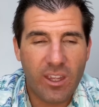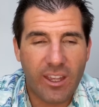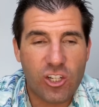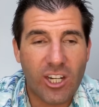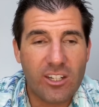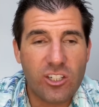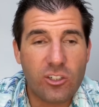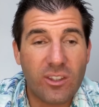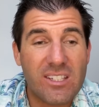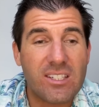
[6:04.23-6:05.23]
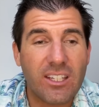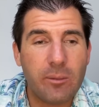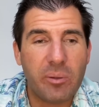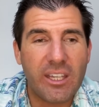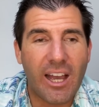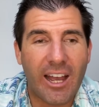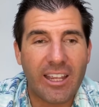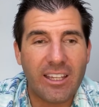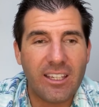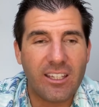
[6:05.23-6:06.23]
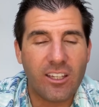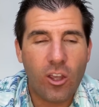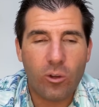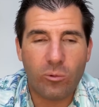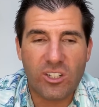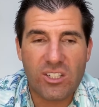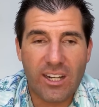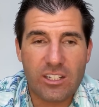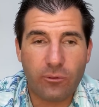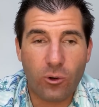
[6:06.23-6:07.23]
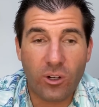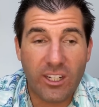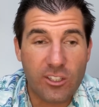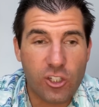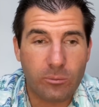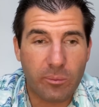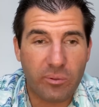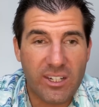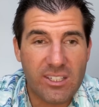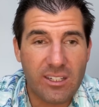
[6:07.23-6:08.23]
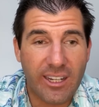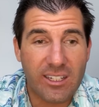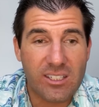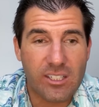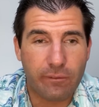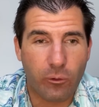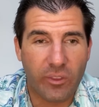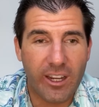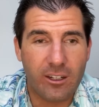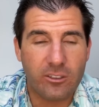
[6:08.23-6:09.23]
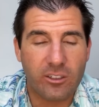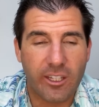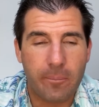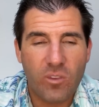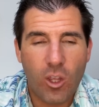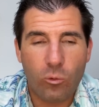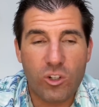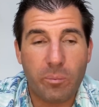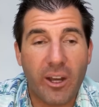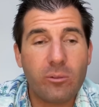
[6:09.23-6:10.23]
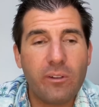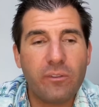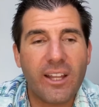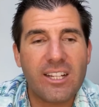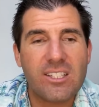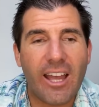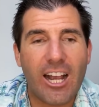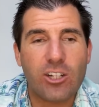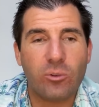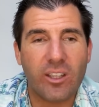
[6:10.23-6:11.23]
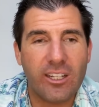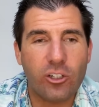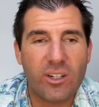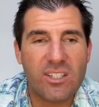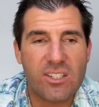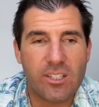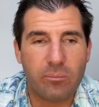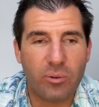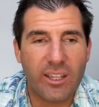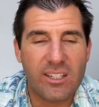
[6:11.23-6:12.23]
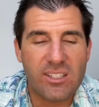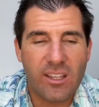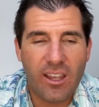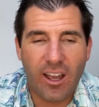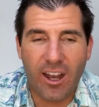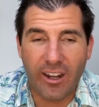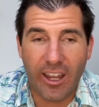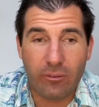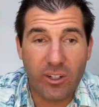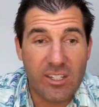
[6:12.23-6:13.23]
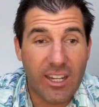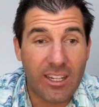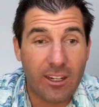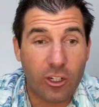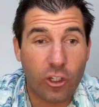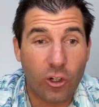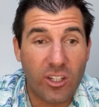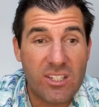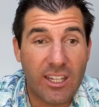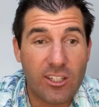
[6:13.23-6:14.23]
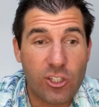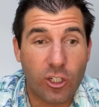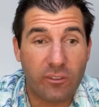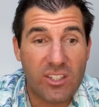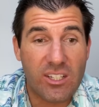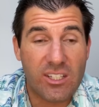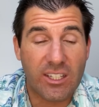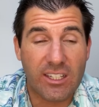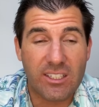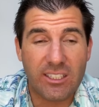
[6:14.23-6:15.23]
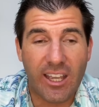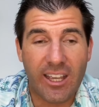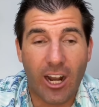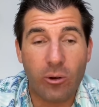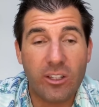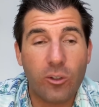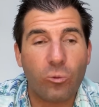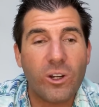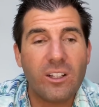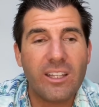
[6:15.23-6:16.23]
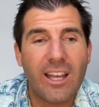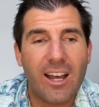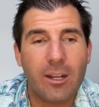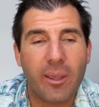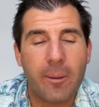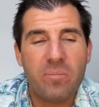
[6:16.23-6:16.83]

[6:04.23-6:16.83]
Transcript: and change it to the CPIE, which stands for Consumer Price Index for the Elderly, which better reflects the actual increases in price on everyday goods and services, things like that, out in the real economy